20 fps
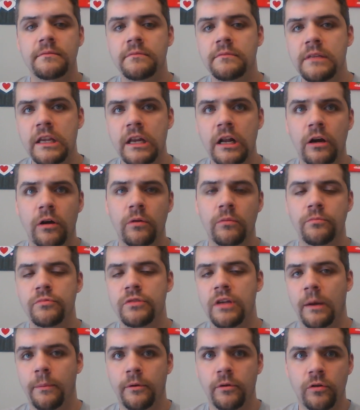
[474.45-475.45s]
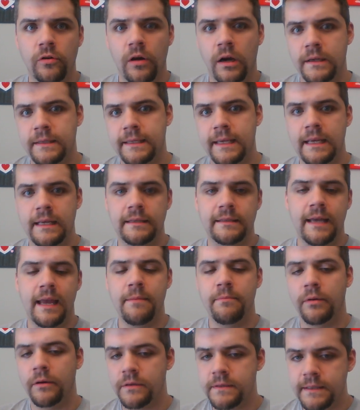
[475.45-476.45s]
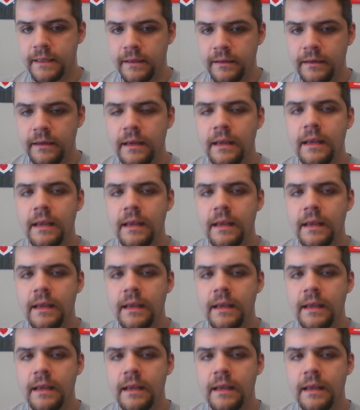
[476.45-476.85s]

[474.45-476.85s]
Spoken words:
you know, double crossing type person.